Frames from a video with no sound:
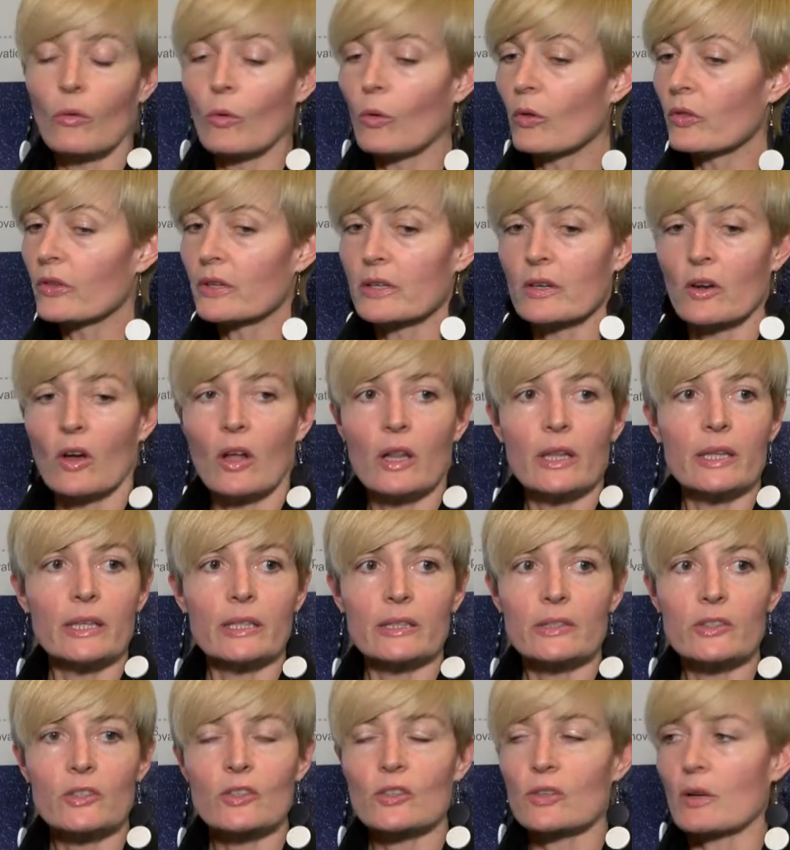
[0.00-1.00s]
all the
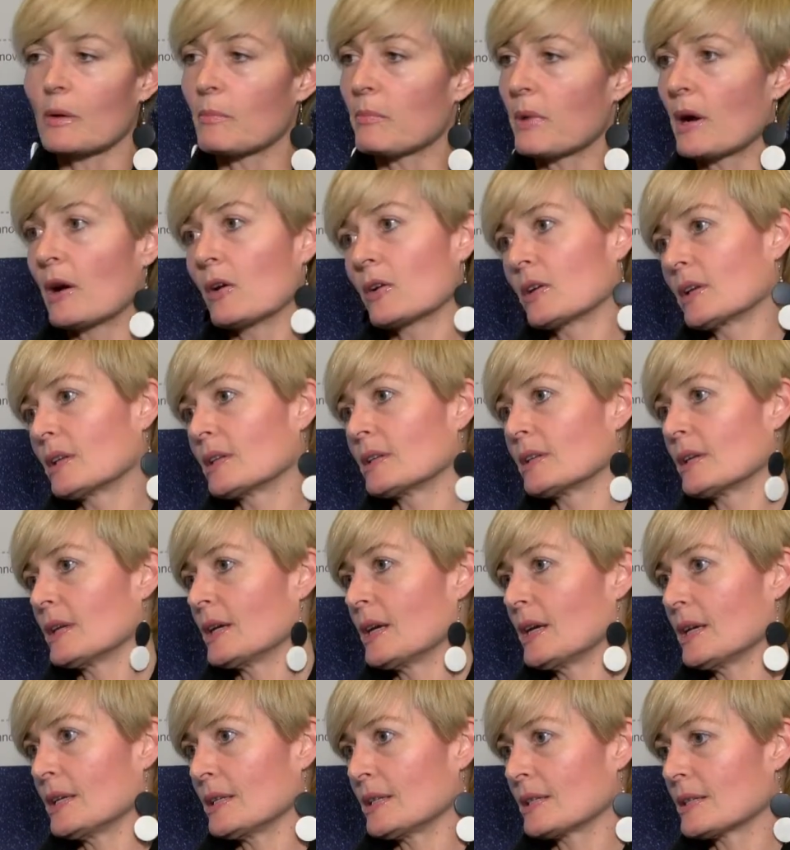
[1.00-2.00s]
knowledge about it
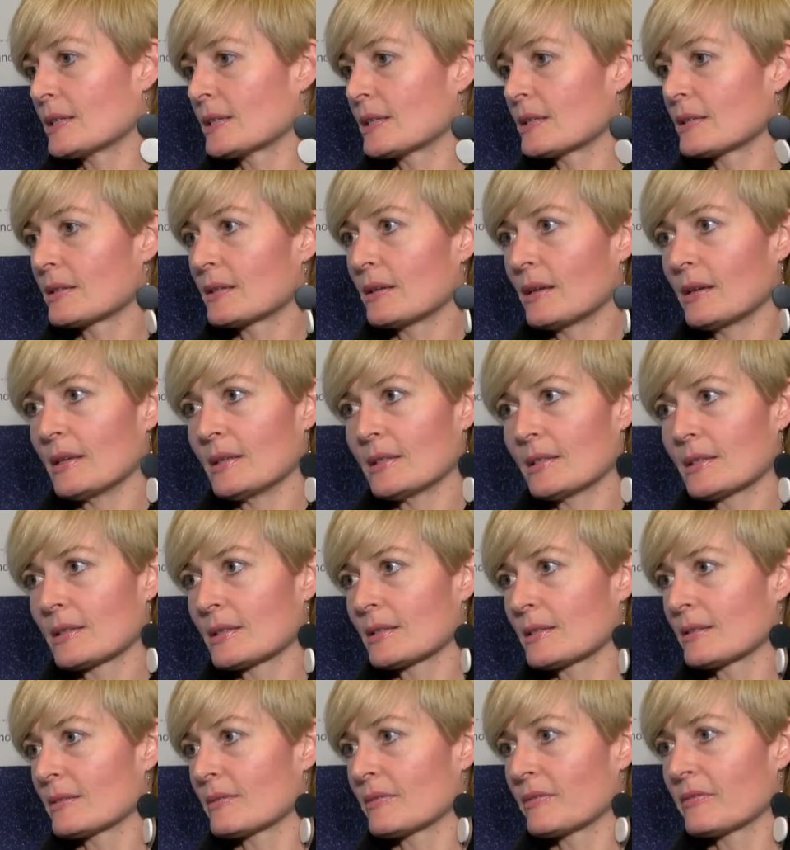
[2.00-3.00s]

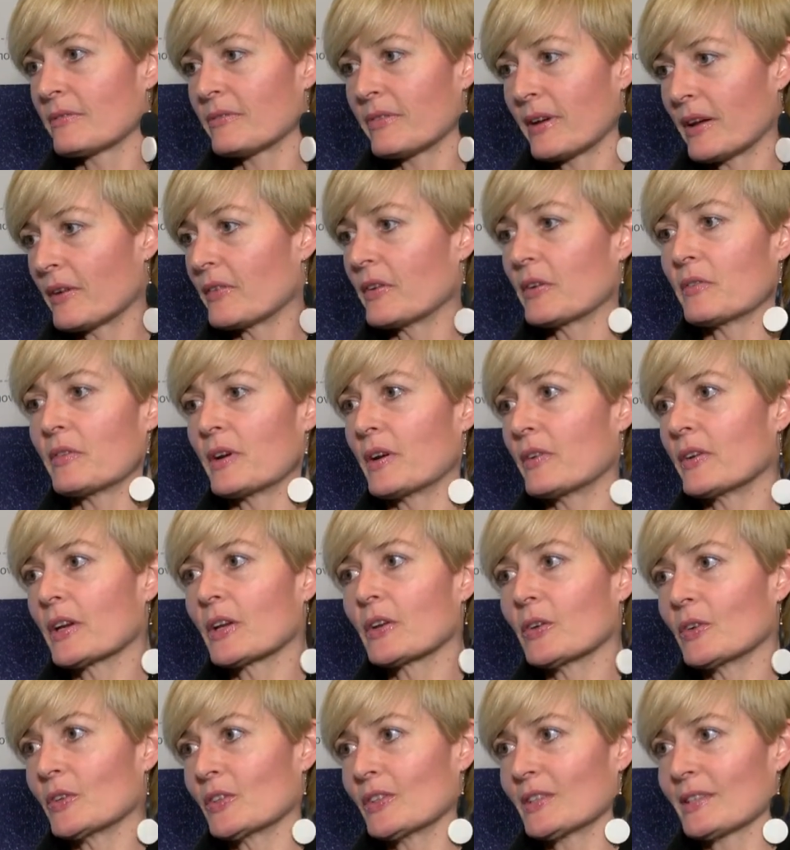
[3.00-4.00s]
is very, very
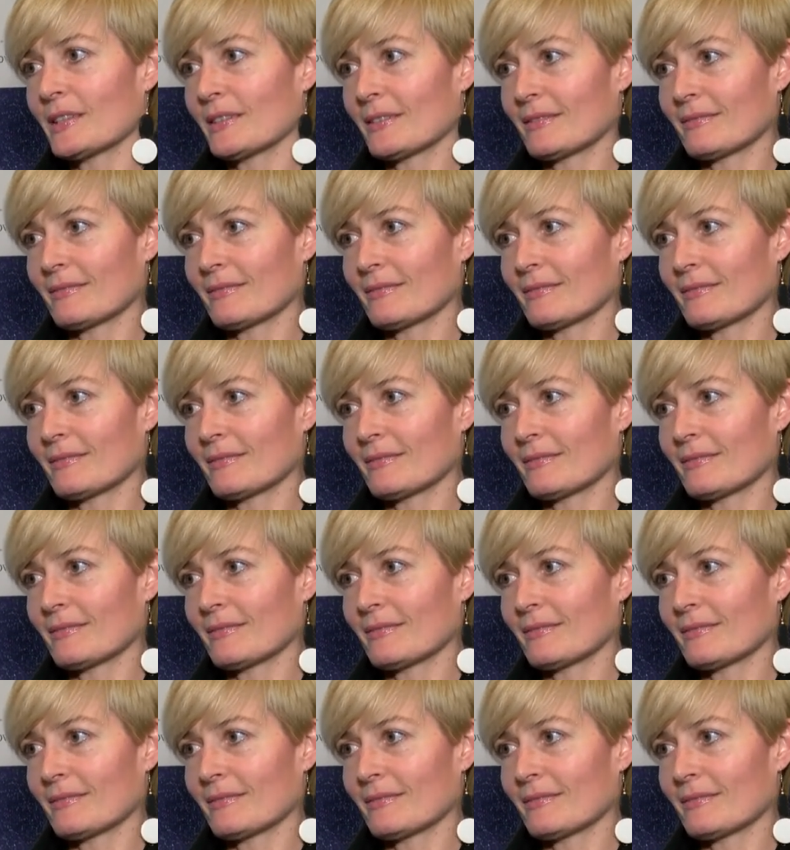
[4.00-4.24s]
good.